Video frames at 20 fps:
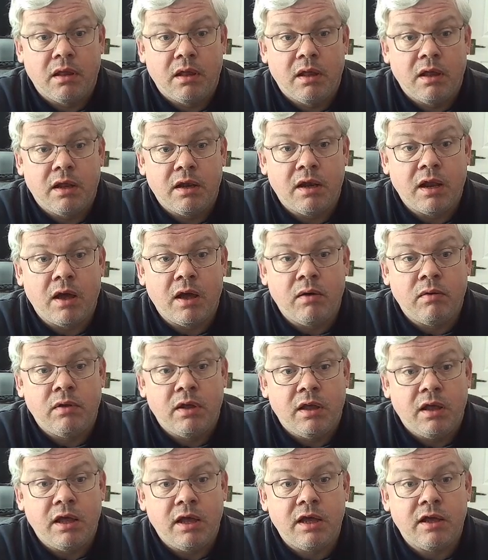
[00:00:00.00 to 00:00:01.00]
Now,
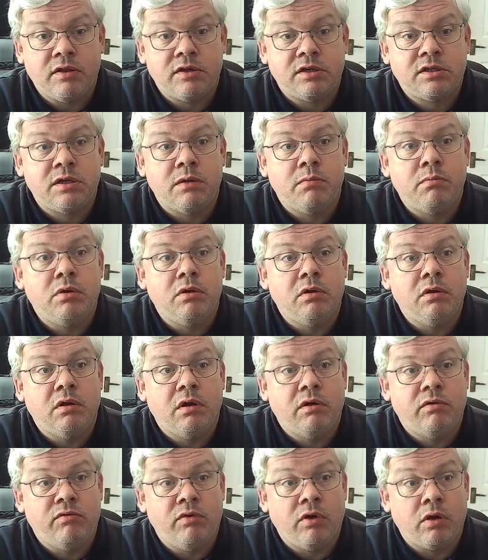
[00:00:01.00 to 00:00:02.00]
here the simple
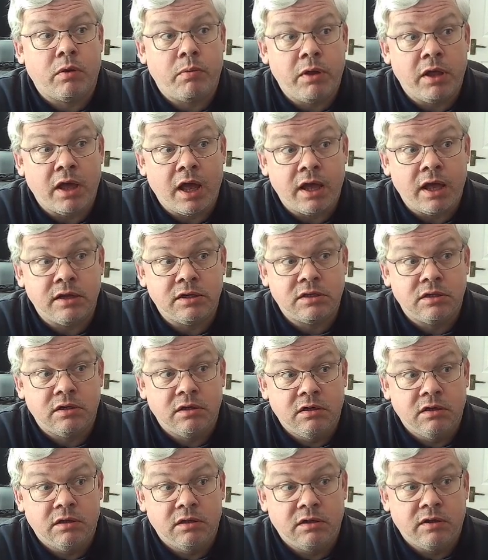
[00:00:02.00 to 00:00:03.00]
rook b8,
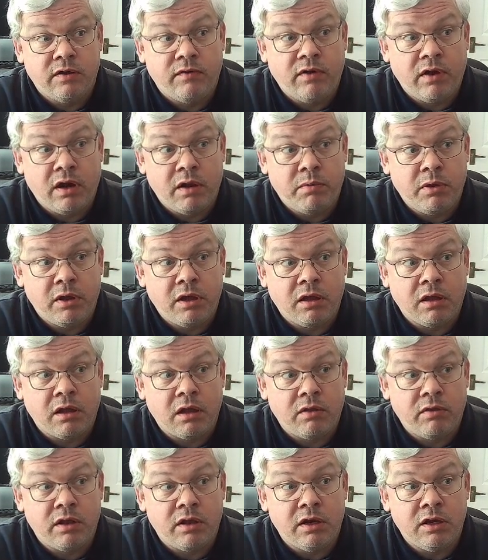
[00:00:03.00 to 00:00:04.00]
developing
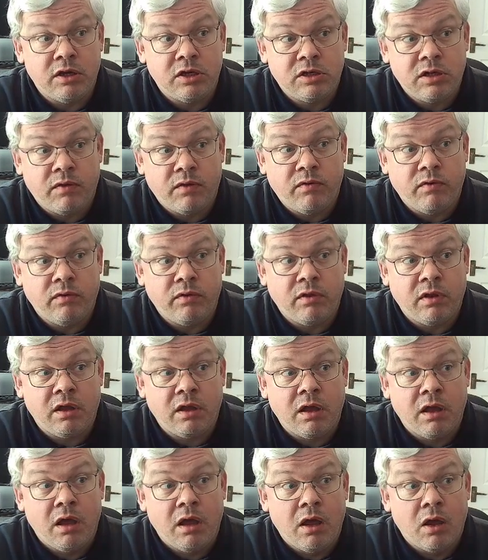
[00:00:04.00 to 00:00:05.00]
the initiative on the
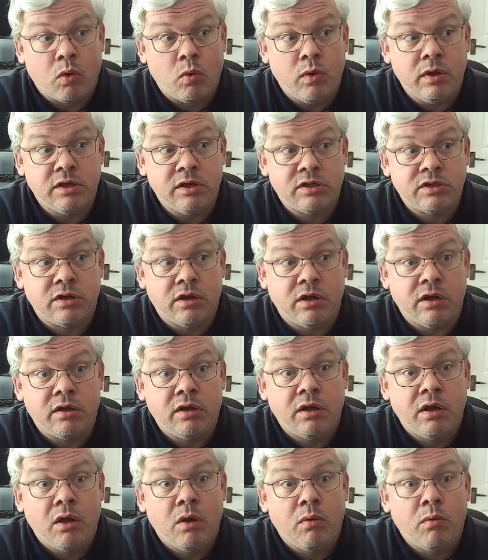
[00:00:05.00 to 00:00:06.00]
queen side,
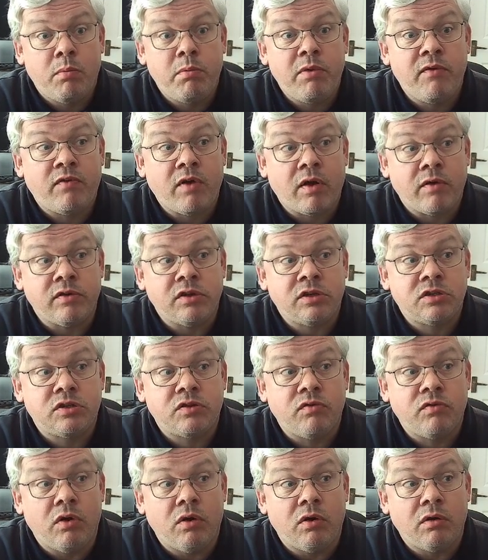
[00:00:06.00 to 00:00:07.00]
would be very
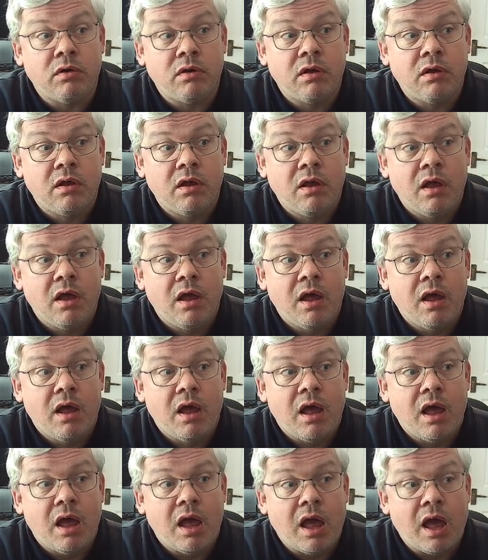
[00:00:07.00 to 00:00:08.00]
strong,
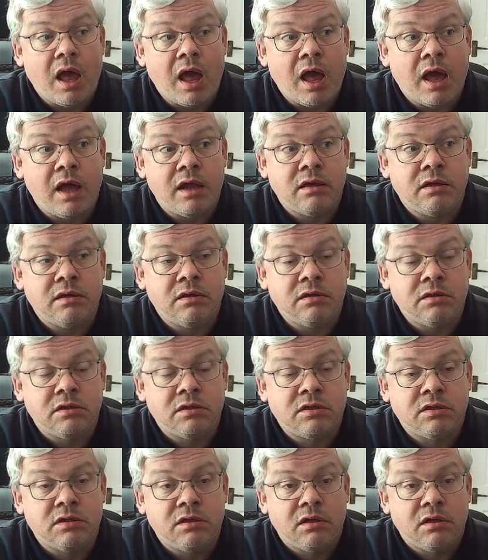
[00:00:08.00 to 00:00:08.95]
and